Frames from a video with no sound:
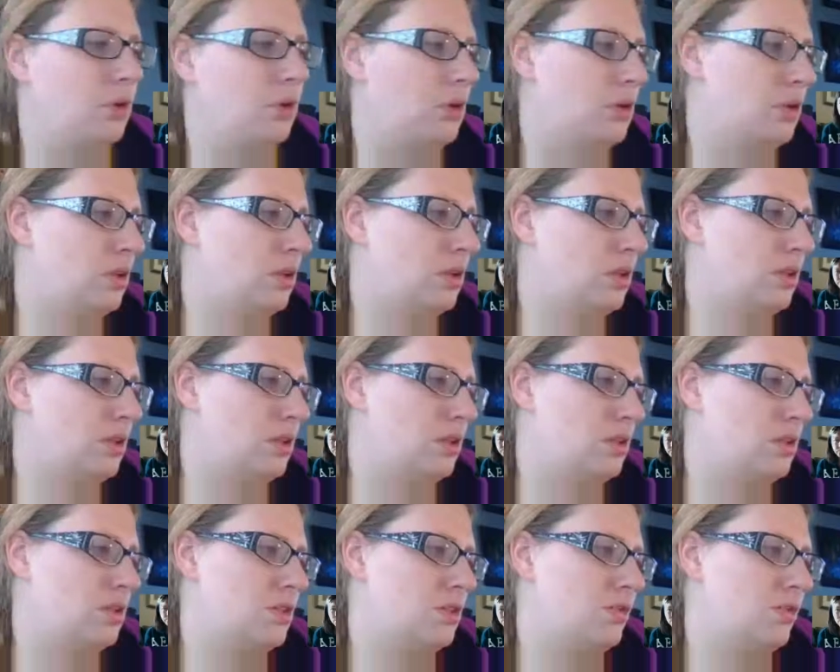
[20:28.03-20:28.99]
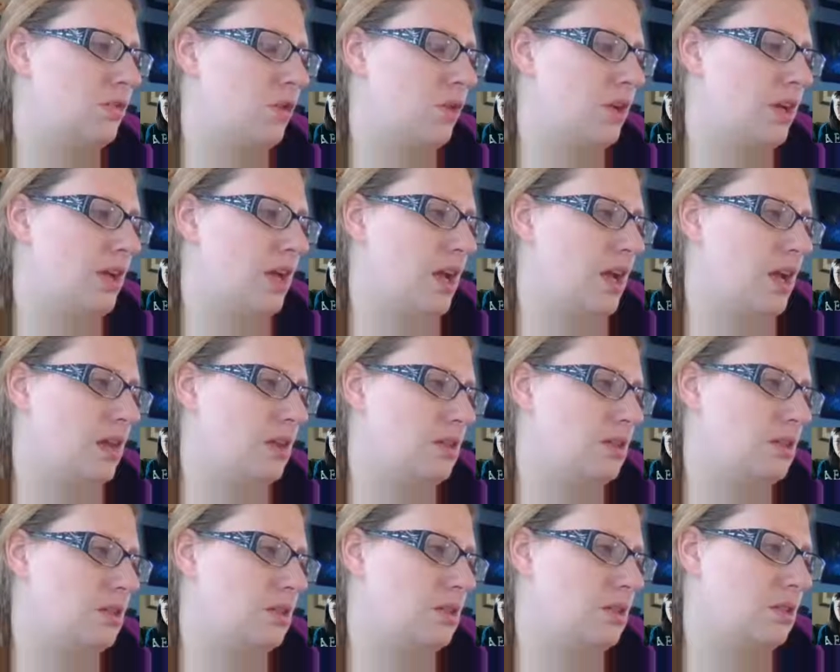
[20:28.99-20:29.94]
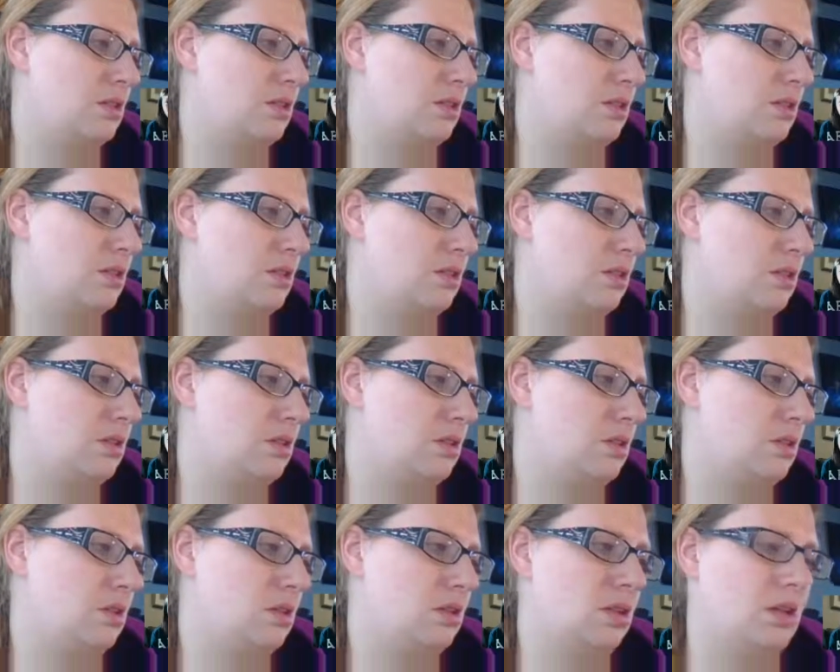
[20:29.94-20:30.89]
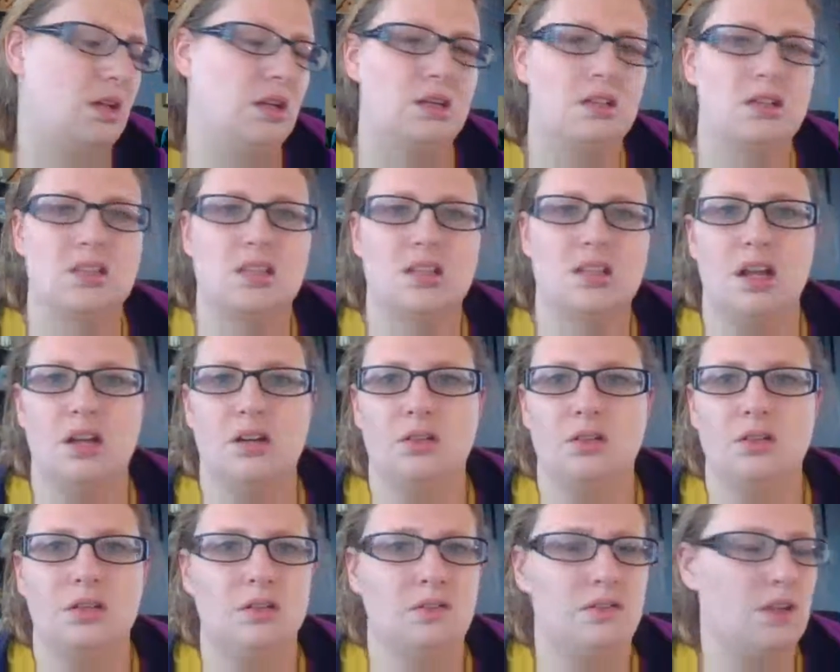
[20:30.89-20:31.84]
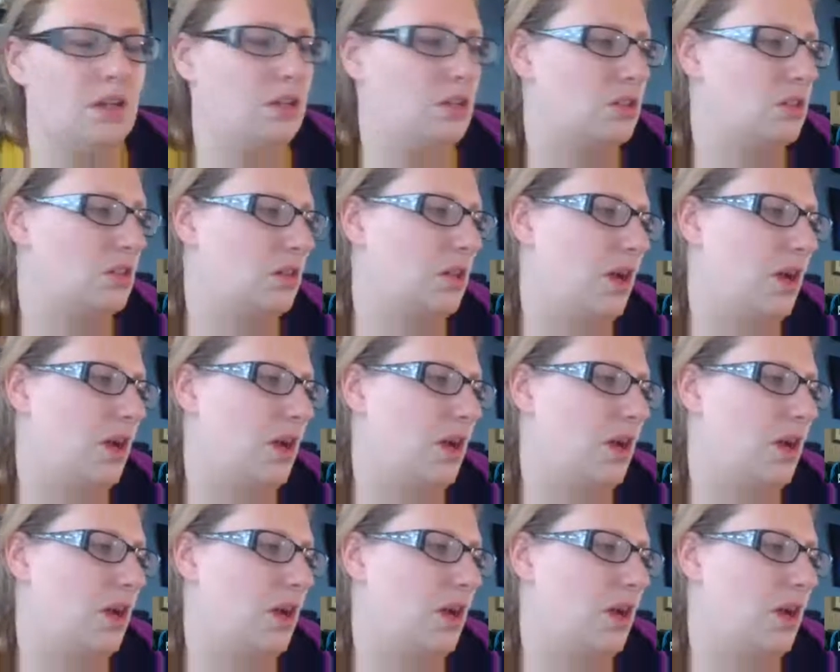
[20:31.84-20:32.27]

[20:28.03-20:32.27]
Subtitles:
is 48. And standard deviation, yeah.